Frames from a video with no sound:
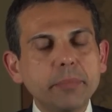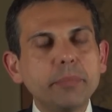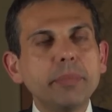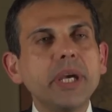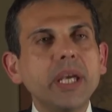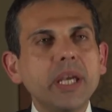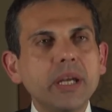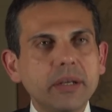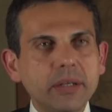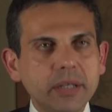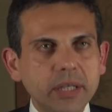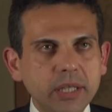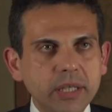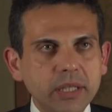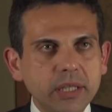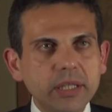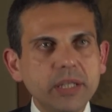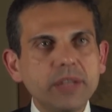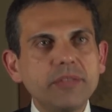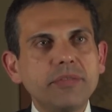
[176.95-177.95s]
peer
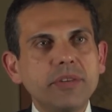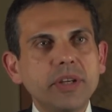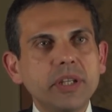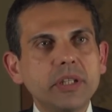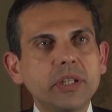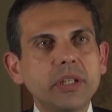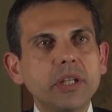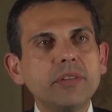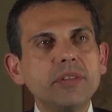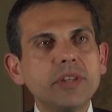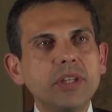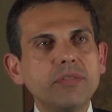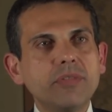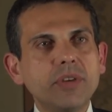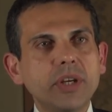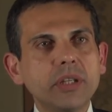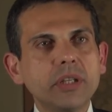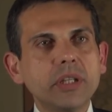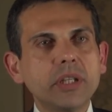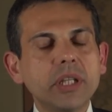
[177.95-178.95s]
in
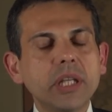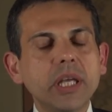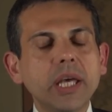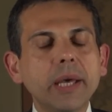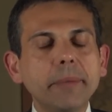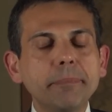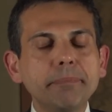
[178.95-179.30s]
different